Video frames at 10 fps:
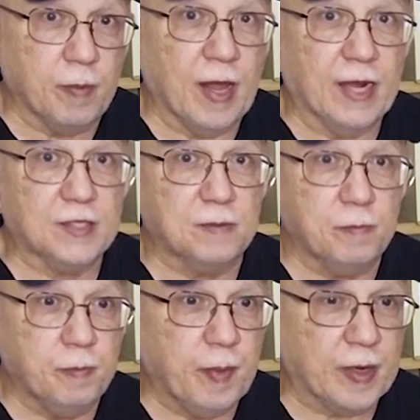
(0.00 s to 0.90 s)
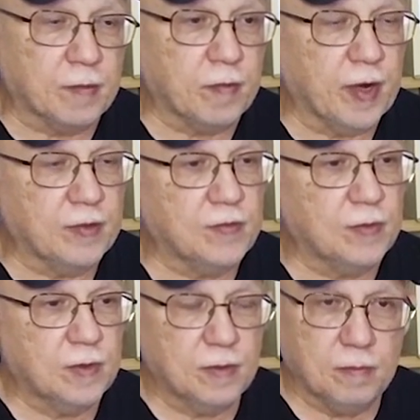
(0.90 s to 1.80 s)
blacks, better reds,
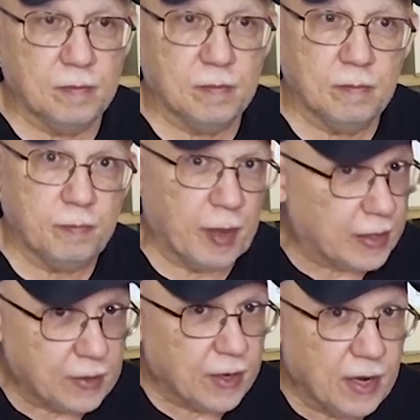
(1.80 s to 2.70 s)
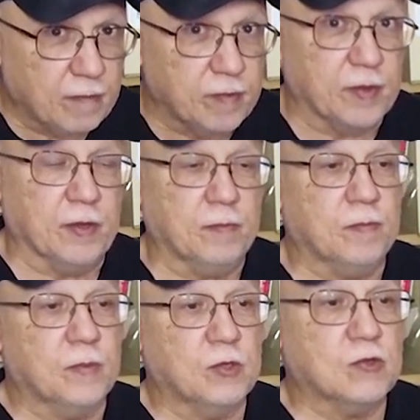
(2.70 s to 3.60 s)
better everything,
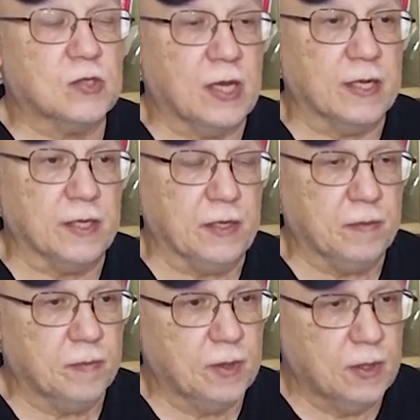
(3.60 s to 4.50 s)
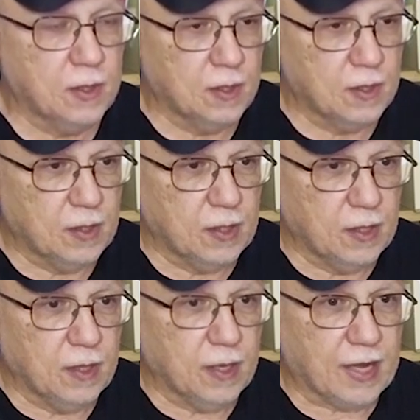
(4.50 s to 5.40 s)
just slightly.
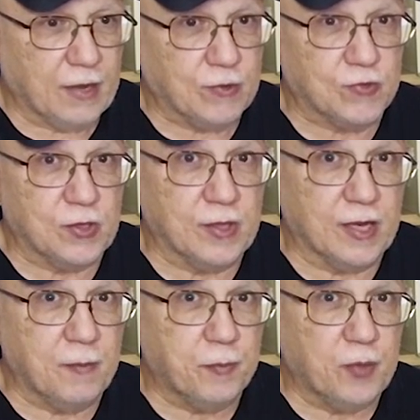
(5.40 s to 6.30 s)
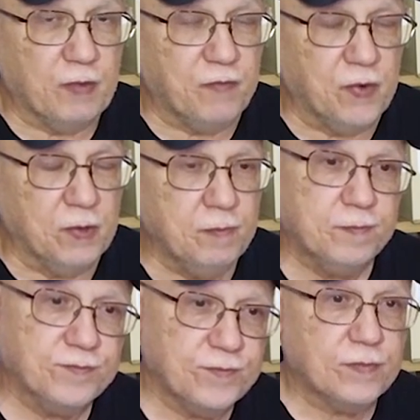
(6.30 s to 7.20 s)
Can you see that in print form?
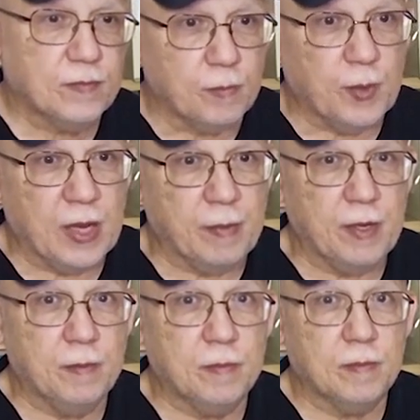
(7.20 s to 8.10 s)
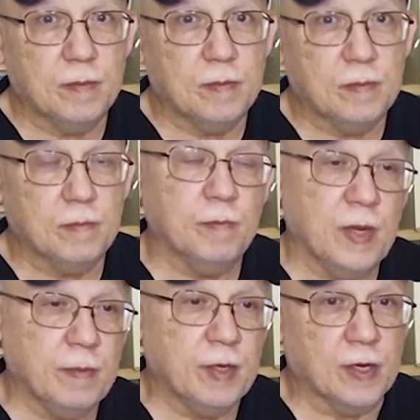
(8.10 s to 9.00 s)
Maybe,
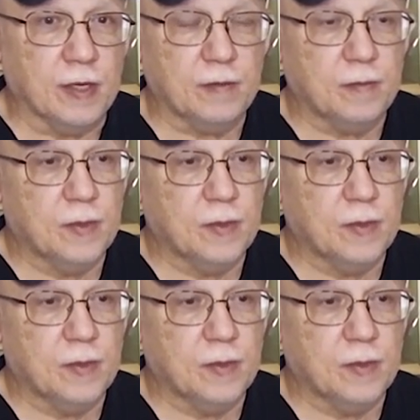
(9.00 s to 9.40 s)
maybe not.